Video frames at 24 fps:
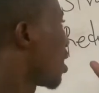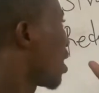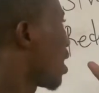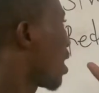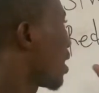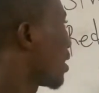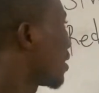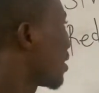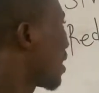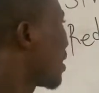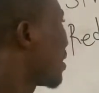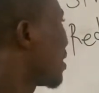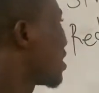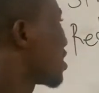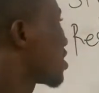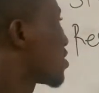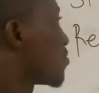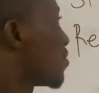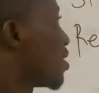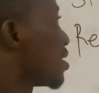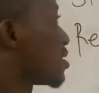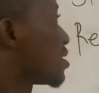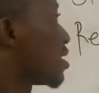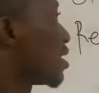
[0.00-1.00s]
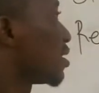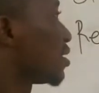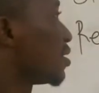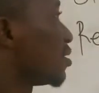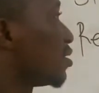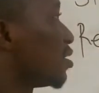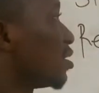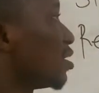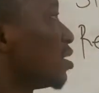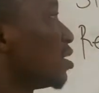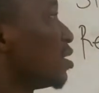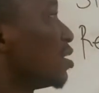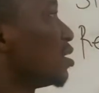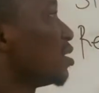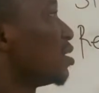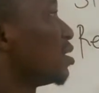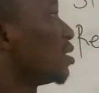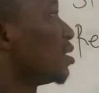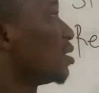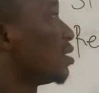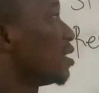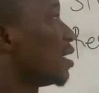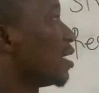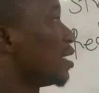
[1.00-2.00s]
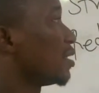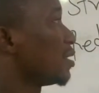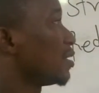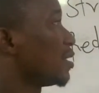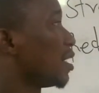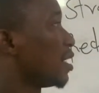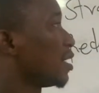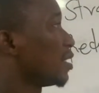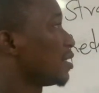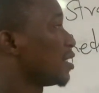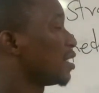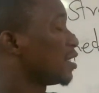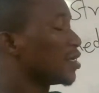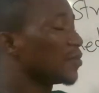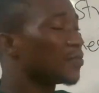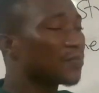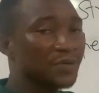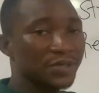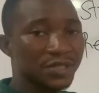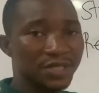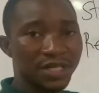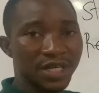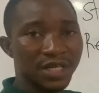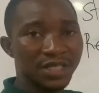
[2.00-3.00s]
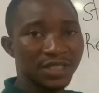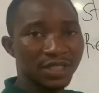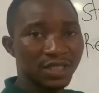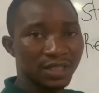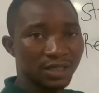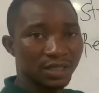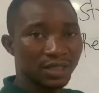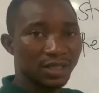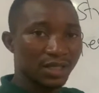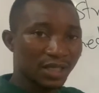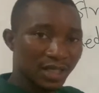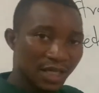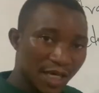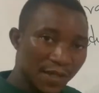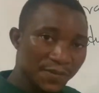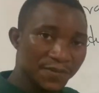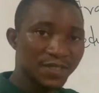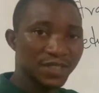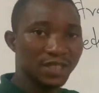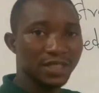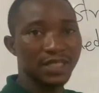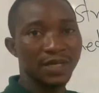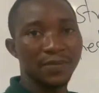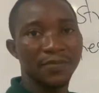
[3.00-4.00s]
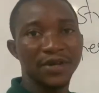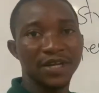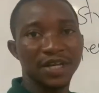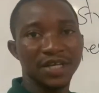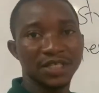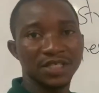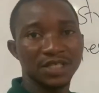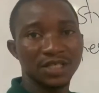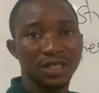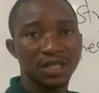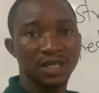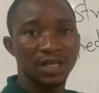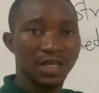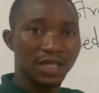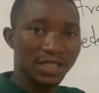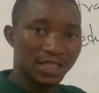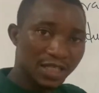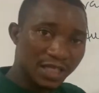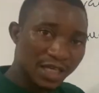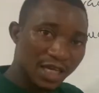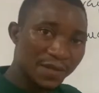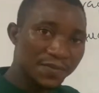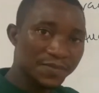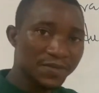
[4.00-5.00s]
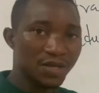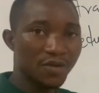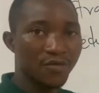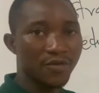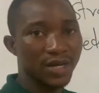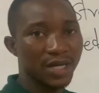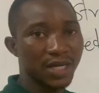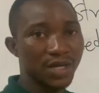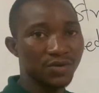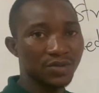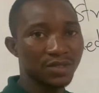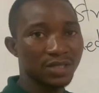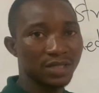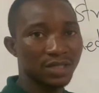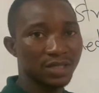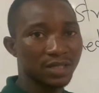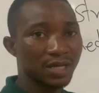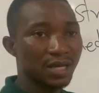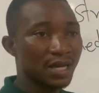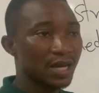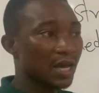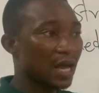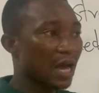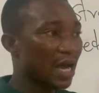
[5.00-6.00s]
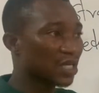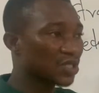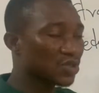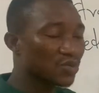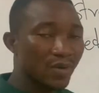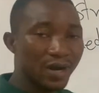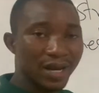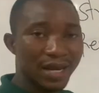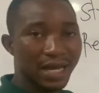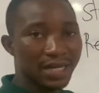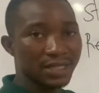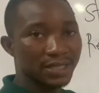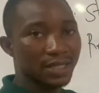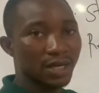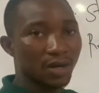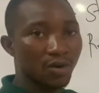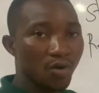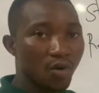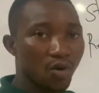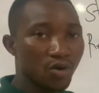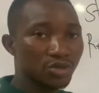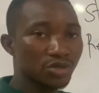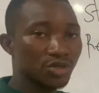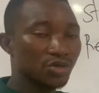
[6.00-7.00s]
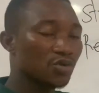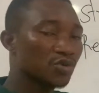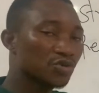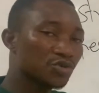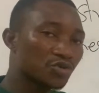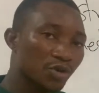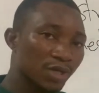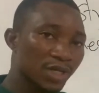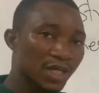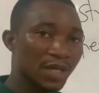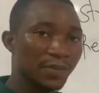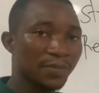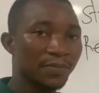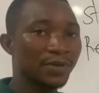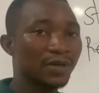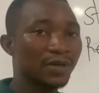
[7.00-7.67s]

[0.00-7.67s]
Under this method, the depreciation keeps diminishing, it keeps reducing, as well as the cost also keep